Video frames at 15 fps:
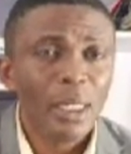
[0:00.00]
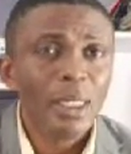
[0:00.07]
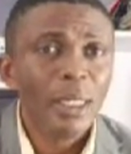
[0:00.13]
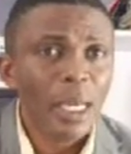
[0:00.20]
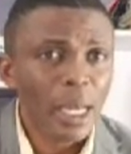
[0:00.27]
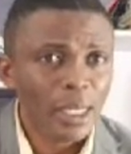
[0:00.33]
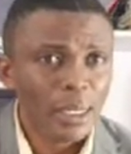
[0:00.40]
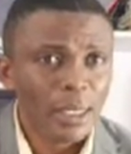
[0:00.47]

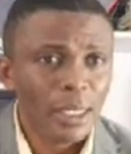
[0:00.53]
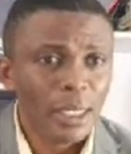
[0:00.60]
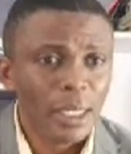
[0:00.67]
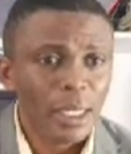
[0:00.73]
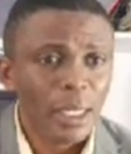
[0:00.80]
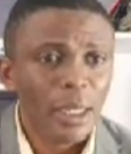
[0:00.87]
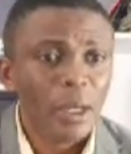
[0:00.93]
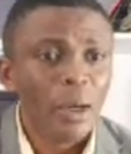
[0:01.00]
Yes,
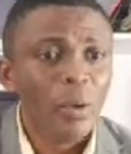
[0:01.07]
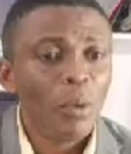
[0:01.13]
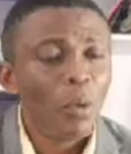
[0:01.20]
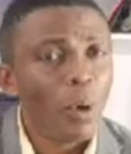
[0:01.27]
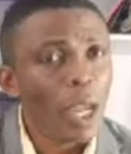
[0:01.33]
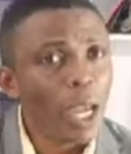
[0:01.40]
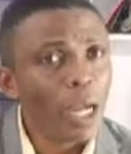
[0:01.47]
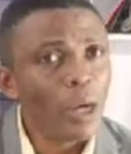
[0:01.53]

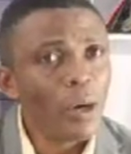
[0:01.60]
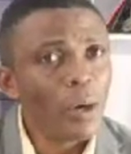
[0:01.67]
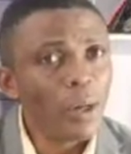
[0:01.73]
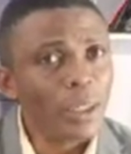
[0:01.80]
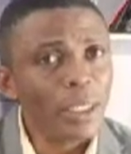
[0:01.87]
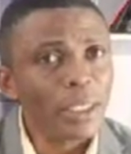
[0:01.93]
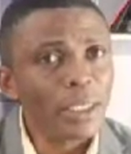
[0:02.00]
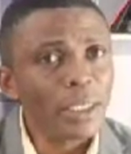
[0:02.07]
where
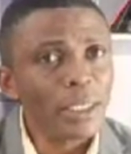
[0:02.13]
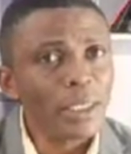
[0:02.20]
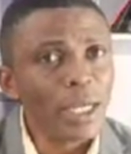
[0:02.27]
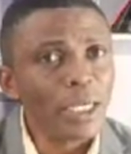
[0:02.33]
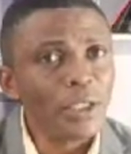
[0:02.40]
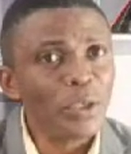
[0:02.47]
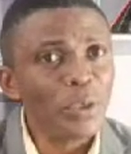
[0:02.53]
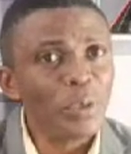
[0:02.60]
God is
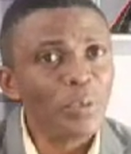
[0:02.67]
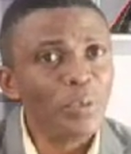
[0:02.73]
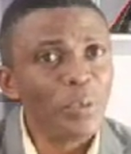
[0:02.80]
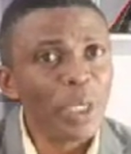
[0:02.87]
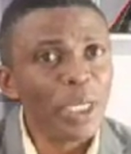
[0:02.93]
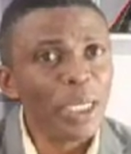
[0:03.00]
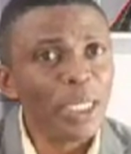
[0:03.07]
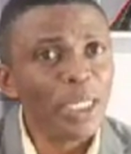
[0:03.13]
trying to
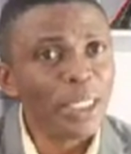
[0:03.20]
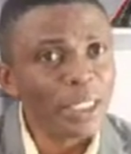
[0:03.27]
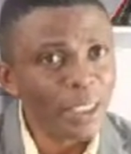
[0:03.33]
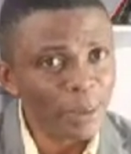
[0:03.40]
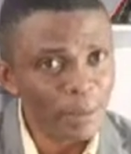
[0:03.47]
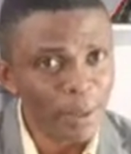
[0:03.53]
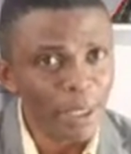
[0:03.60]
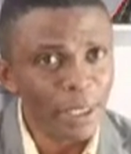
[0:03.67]
bring a
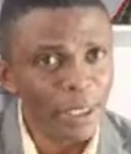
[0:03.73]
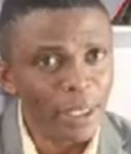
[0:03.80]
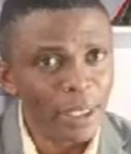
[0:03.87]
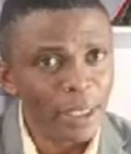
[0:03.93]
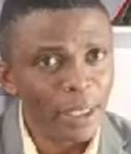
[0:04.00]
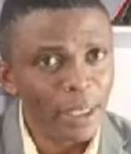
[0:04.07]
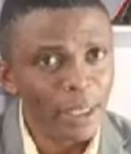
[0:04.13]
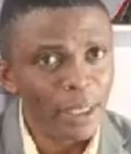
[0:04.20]
discipline,
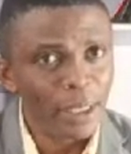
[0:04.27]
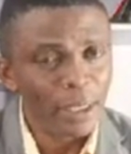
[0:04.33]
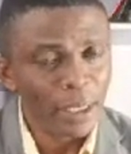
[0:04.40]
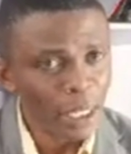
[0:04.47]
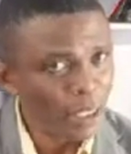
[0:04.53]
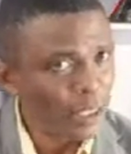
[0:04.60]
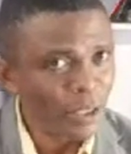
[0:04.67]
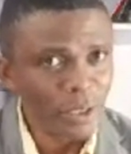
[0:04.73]

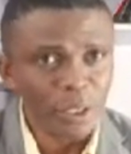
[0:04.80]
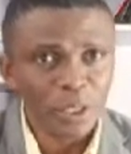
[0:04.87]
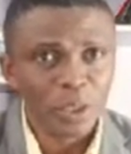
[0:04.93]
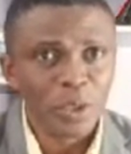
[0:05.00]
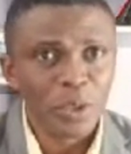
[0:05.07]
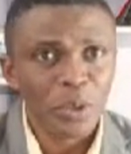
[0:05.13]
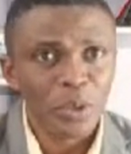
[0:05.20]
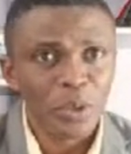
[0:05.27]
that is
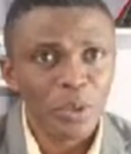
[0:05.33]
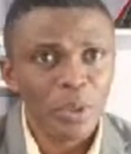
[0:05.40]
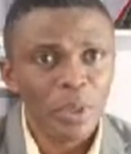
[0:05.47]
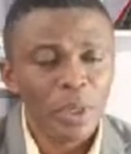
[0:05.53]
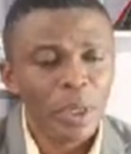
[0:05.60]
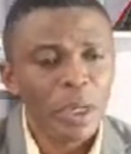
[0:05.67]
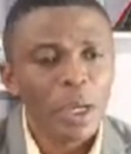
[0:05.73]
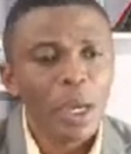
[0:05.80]
understood.
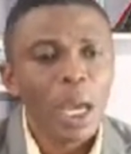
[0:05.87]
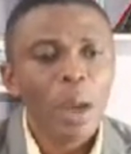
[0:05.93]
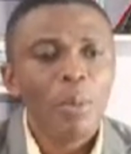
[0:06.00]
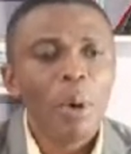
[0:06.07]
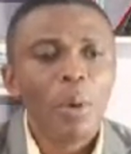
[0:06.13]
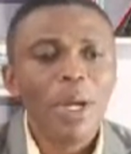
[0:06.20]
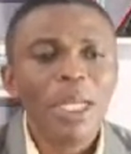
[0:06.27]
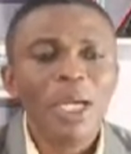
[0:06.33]

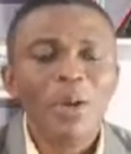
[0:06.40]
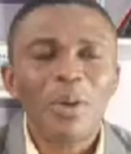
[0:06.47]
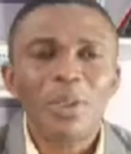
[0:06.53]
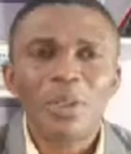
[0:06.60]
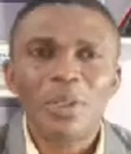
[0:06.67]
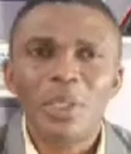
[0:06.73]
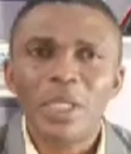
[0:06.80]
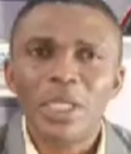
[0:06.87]
But when it
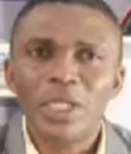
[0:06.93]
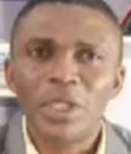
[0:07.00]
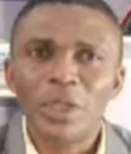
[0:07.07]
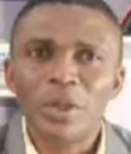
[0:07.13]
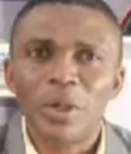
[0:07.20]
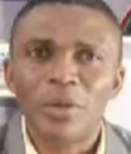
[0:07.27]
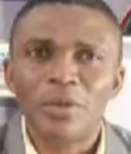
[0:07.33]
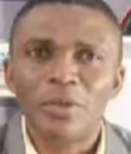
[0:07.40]
comes to the
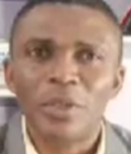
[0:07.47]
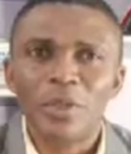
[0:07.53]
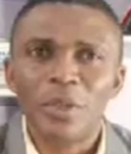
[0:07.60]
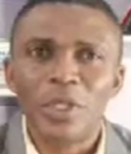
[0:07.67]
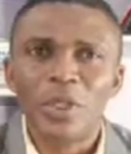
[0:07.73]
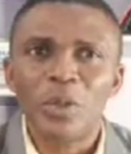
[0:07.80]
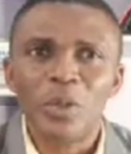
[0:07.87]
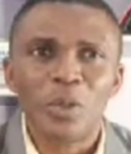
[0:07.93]
issue of
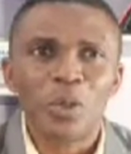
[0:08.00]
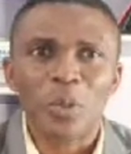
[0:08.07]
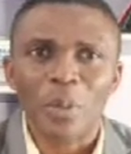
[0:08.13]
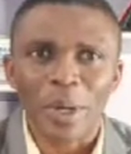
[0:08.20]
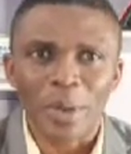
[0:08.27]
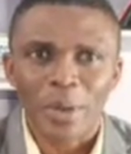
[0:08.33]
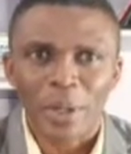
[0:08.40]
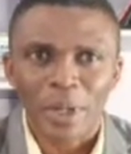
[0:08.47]
choosing who to
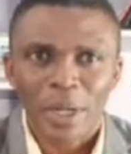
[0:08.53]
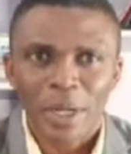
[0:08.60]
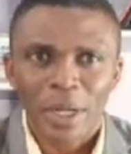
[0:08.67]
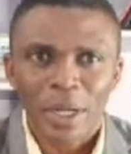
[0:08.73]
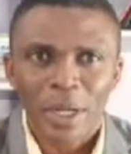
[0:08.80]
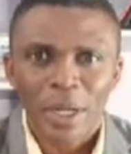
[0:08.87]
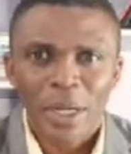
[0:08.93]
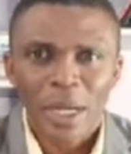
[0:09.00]
marry,
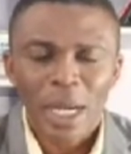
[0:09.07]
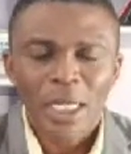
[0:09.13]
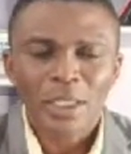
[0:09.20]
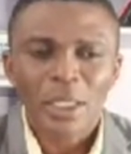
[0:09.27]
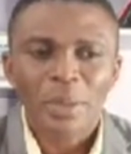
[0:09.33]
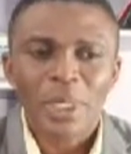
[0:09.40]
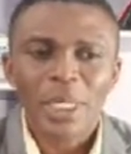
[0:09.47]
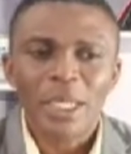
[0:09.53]
and
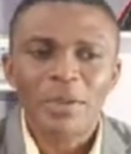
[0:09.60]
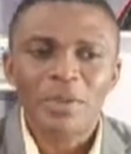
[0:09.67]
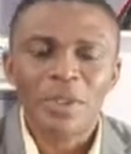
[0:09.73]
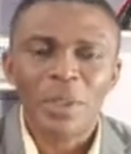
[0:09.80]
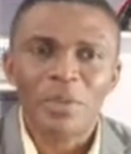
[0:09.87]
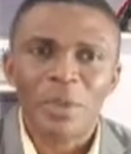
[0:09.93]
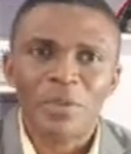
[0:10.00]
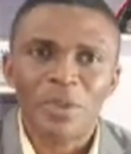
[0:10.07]
somebody
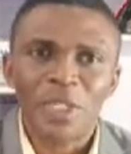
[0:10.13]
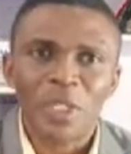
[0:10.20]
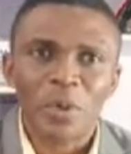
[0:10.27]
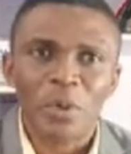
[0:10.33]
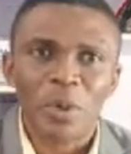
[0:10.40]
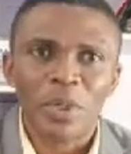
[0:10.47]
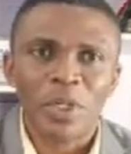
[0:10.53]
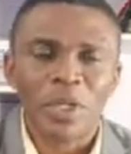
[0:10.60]
gives you a
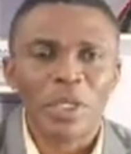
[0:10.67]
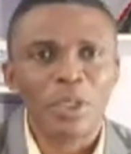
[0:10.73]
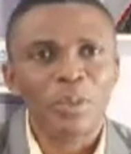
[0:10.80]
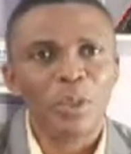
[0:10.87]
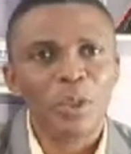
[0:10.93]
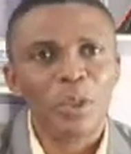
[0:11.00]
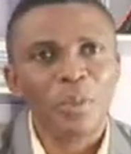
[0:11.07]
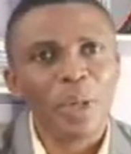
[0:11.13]
prophetic word that you're
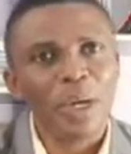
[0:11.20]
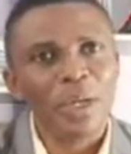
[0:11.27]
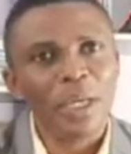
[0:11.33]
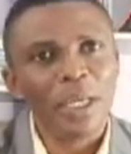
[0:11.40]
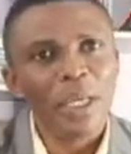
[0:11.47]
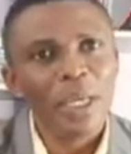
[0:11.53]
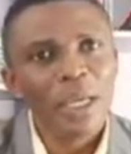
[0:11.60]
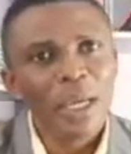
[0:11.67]
supposed to
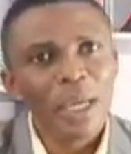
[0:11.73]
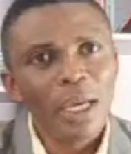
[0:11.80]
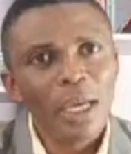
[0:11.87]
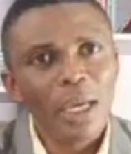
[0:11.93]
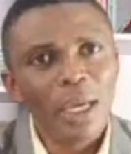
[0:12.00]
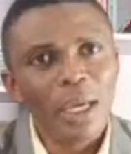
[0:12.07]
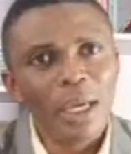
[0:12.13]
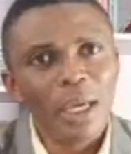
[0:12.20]
marry
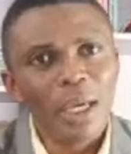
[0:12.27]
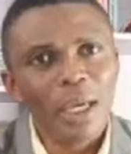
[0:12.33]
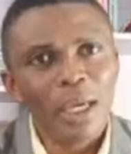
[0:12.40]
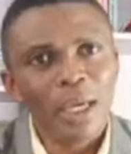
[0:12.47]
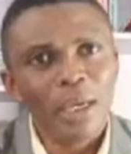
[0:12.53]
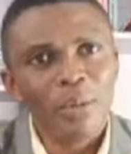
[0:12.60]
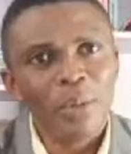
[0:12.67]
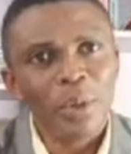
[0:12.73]

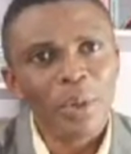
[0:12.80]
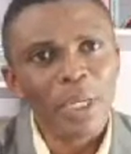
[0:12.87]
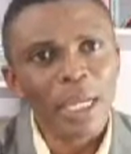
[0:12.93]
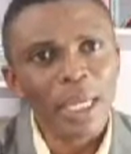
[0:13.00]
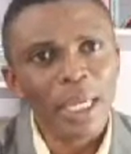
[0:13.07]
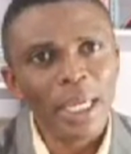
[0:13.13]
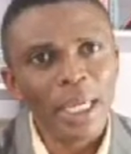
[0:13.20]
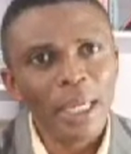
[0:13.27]

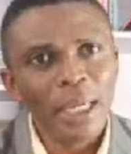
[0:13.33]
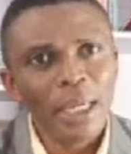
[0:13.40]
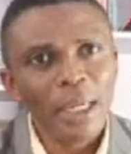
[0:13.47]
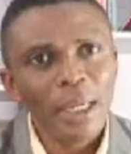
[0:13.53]
Brother A